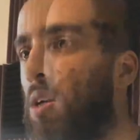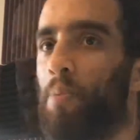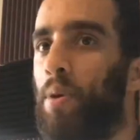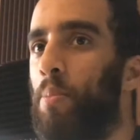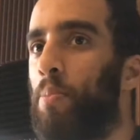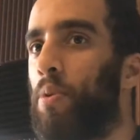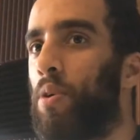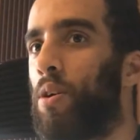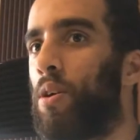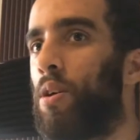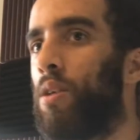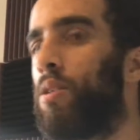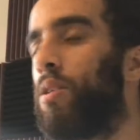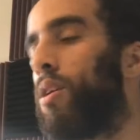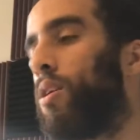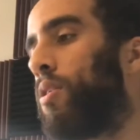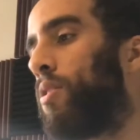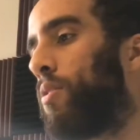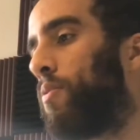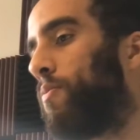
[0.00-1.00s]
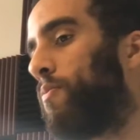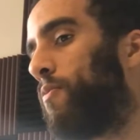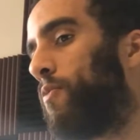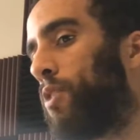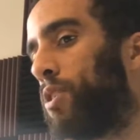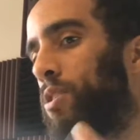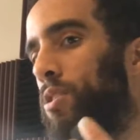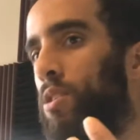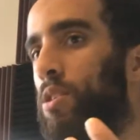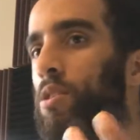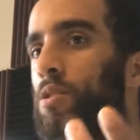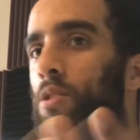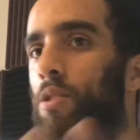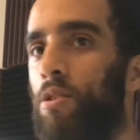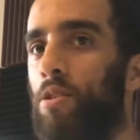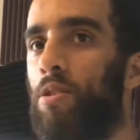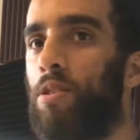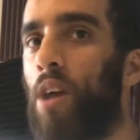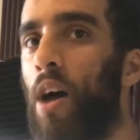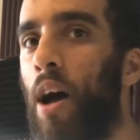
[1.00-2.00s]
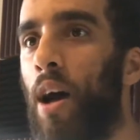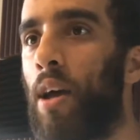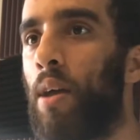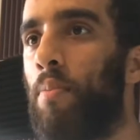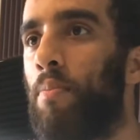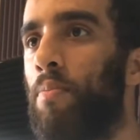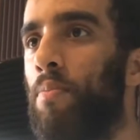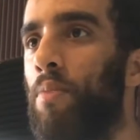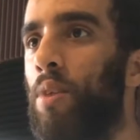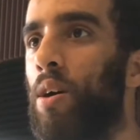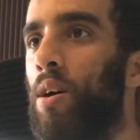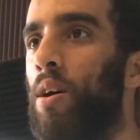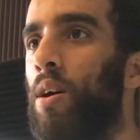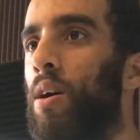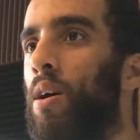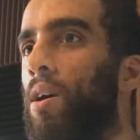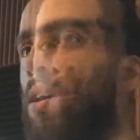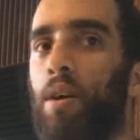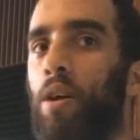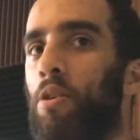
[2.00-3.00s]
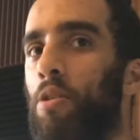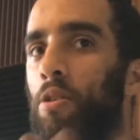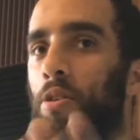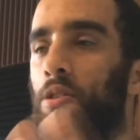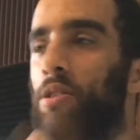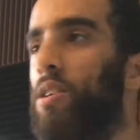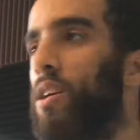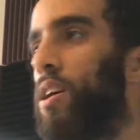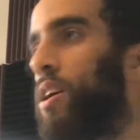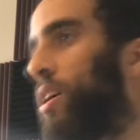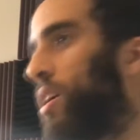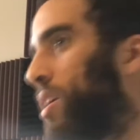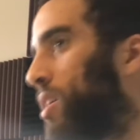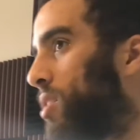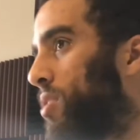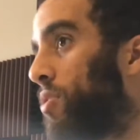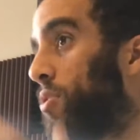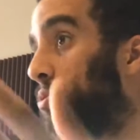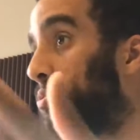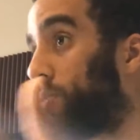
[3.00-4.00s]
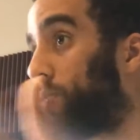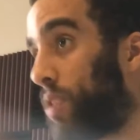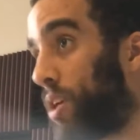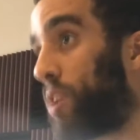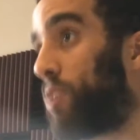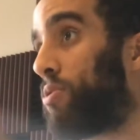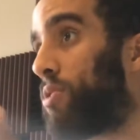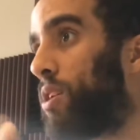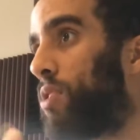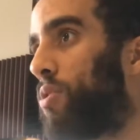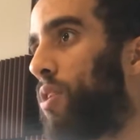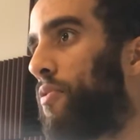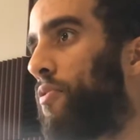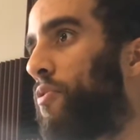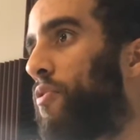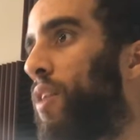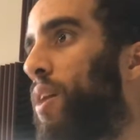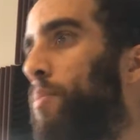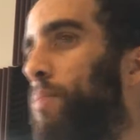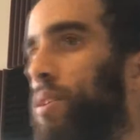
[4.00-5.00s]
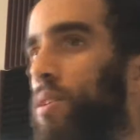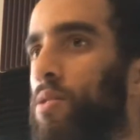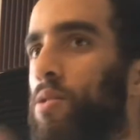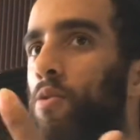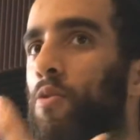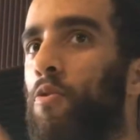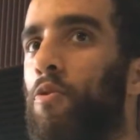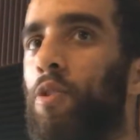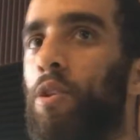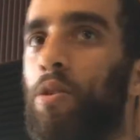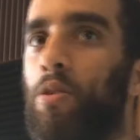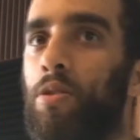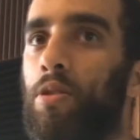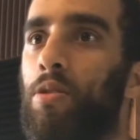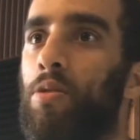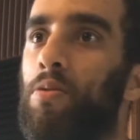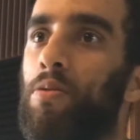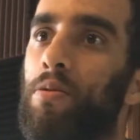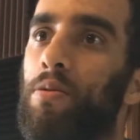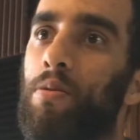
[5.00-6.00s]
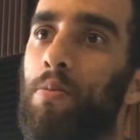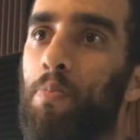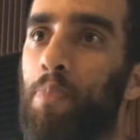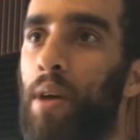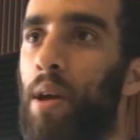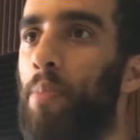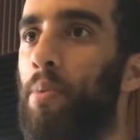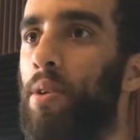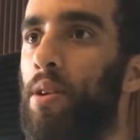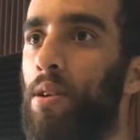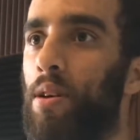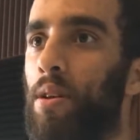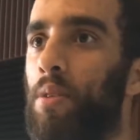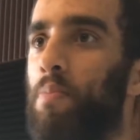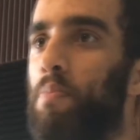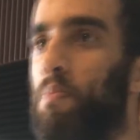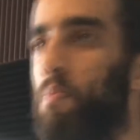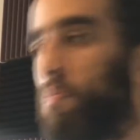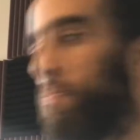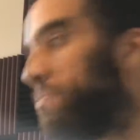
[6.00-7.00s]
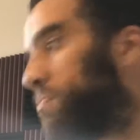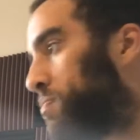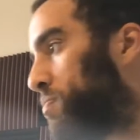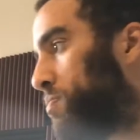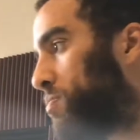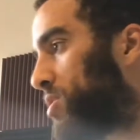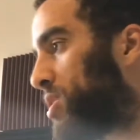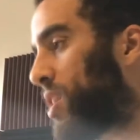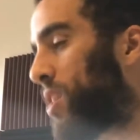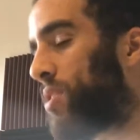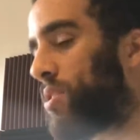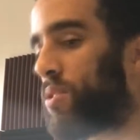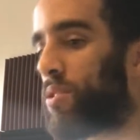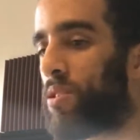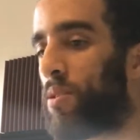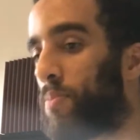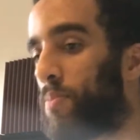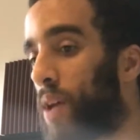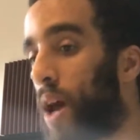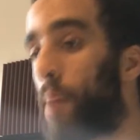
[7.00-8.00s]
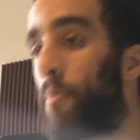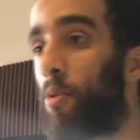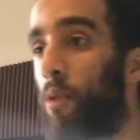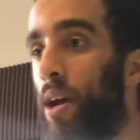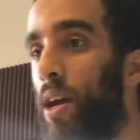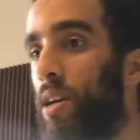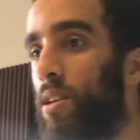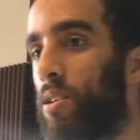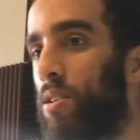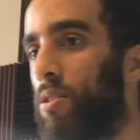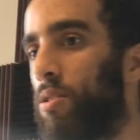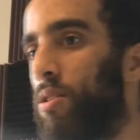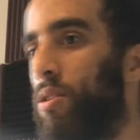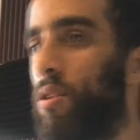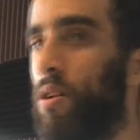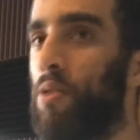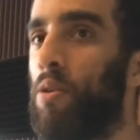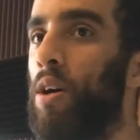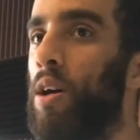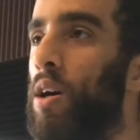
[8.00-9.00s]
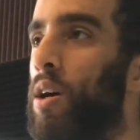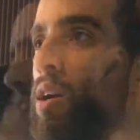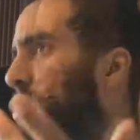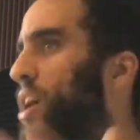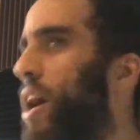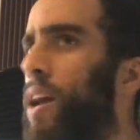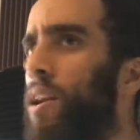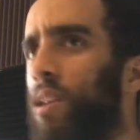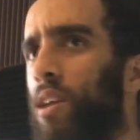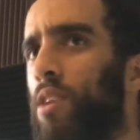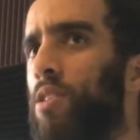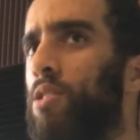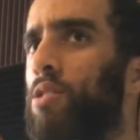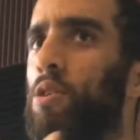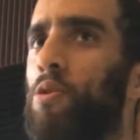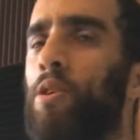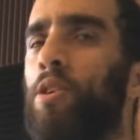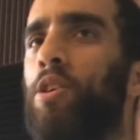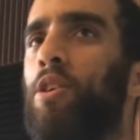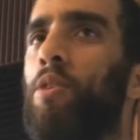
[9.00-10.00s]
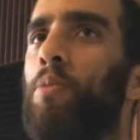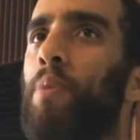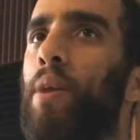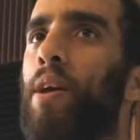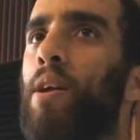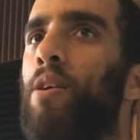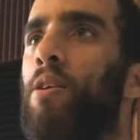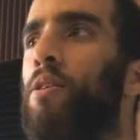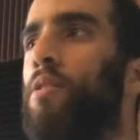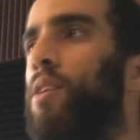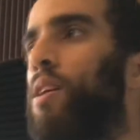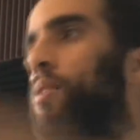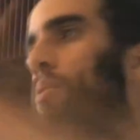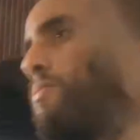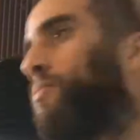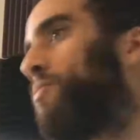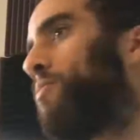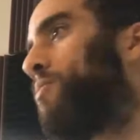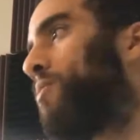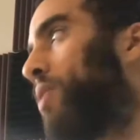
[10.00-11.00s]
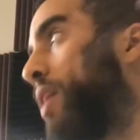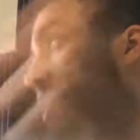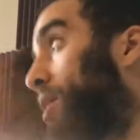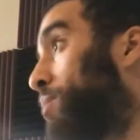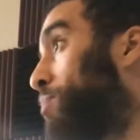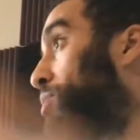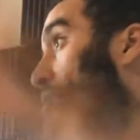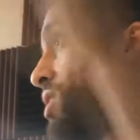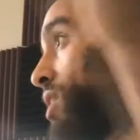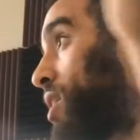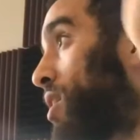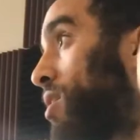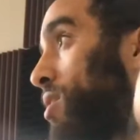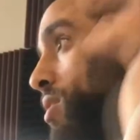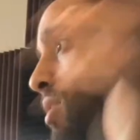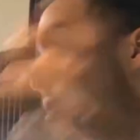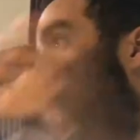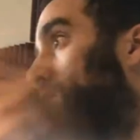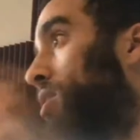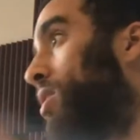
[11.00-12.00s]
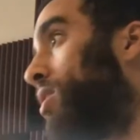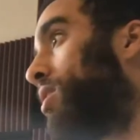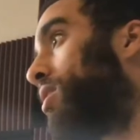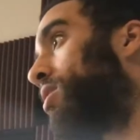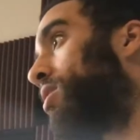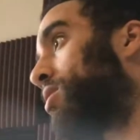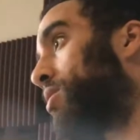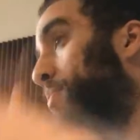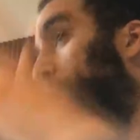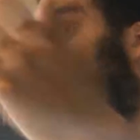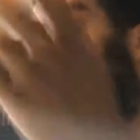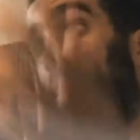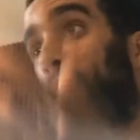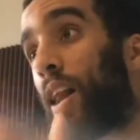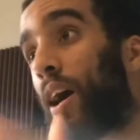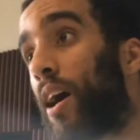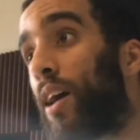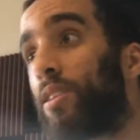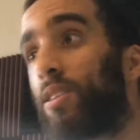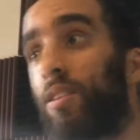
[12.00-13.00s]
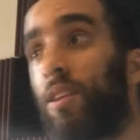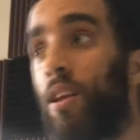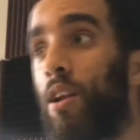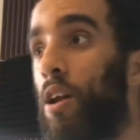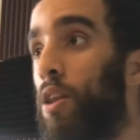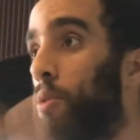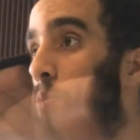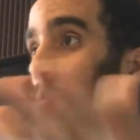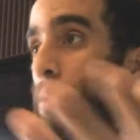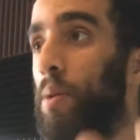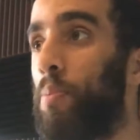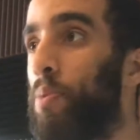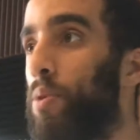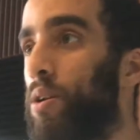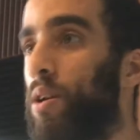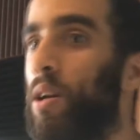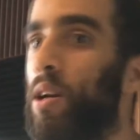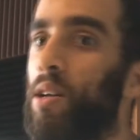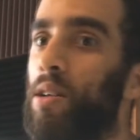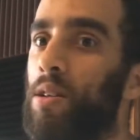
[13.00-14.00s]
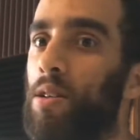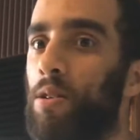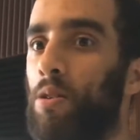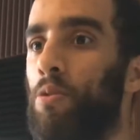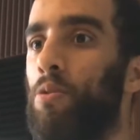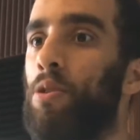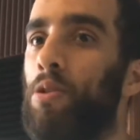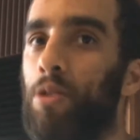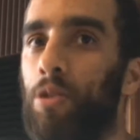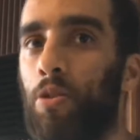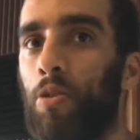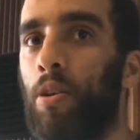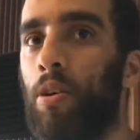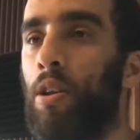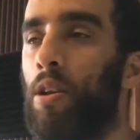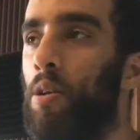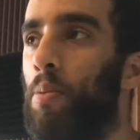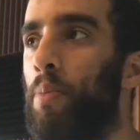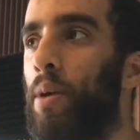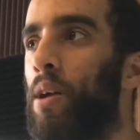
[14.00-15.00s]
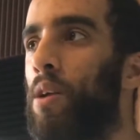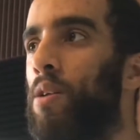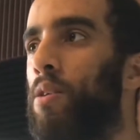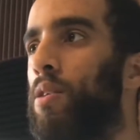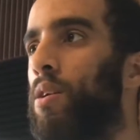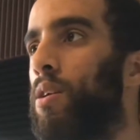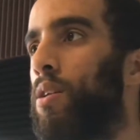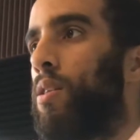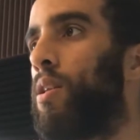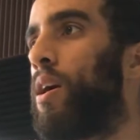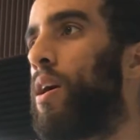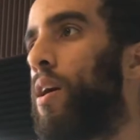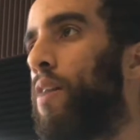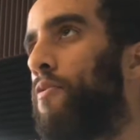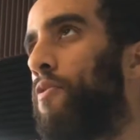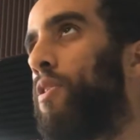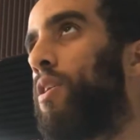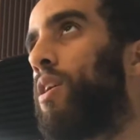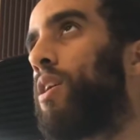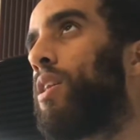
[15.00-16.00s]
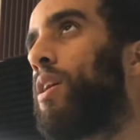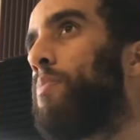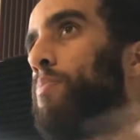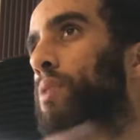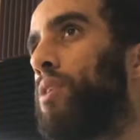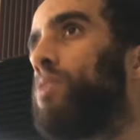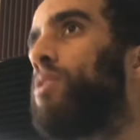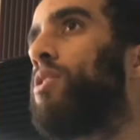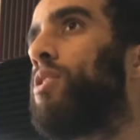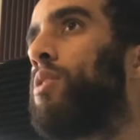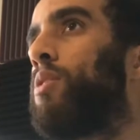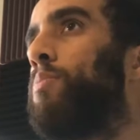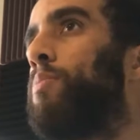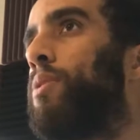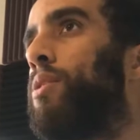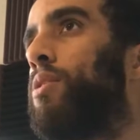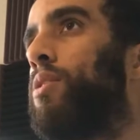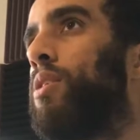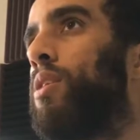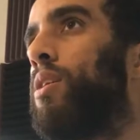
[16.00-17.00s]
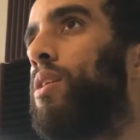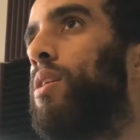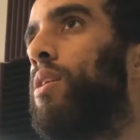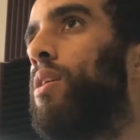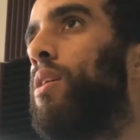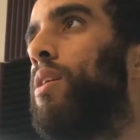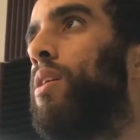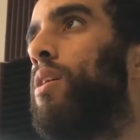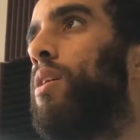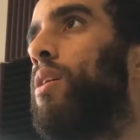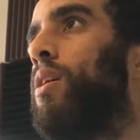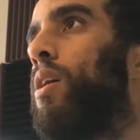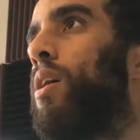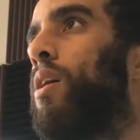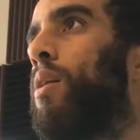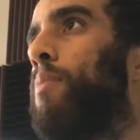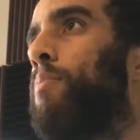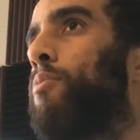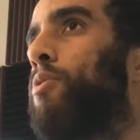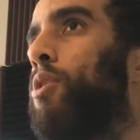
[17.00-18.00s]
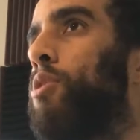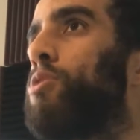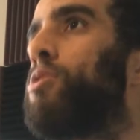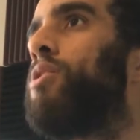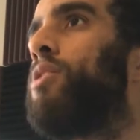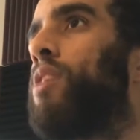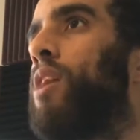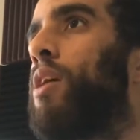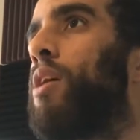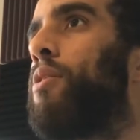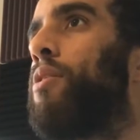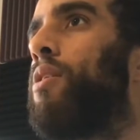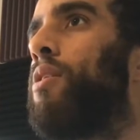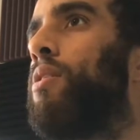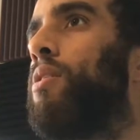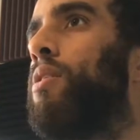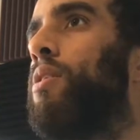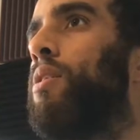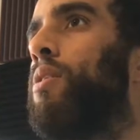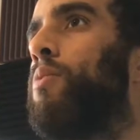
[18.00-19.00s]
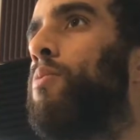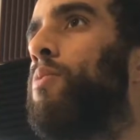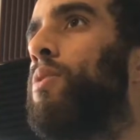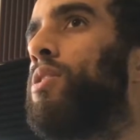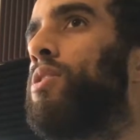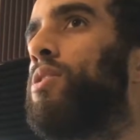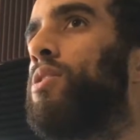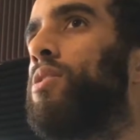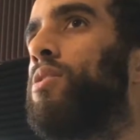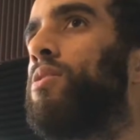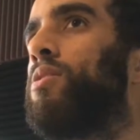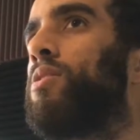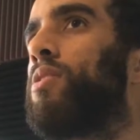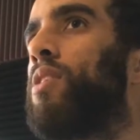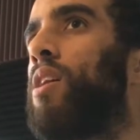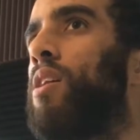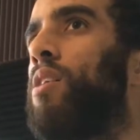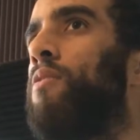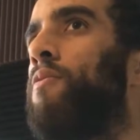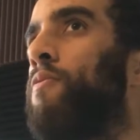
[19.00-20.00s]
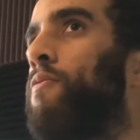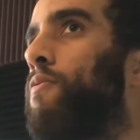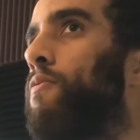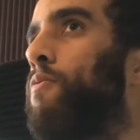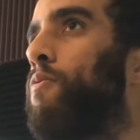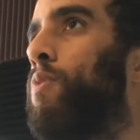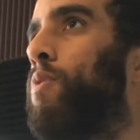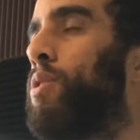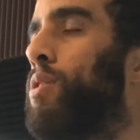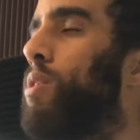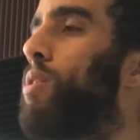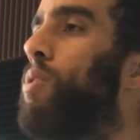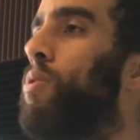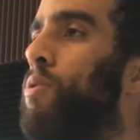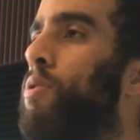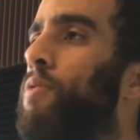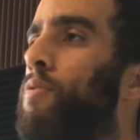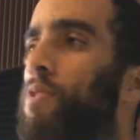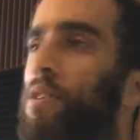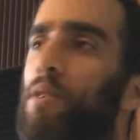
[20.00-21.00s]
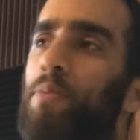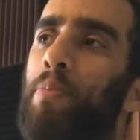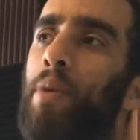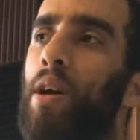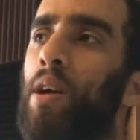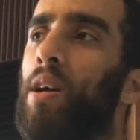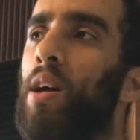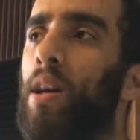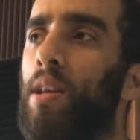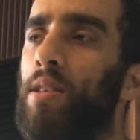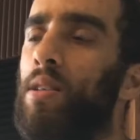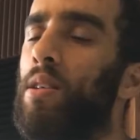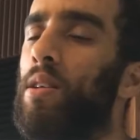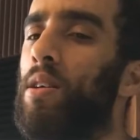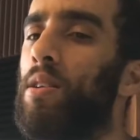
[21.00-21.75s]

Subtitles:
People are volunteering their time out of their day. You know, like you said, you have a family. So for you to be able to set some time away to, you know, chat and get to know each other better. And then I can put that on the podcast, and then other people can get to know your story a little better. And then I feel like that brings our community closer together, which is kind of what the goal of this podcast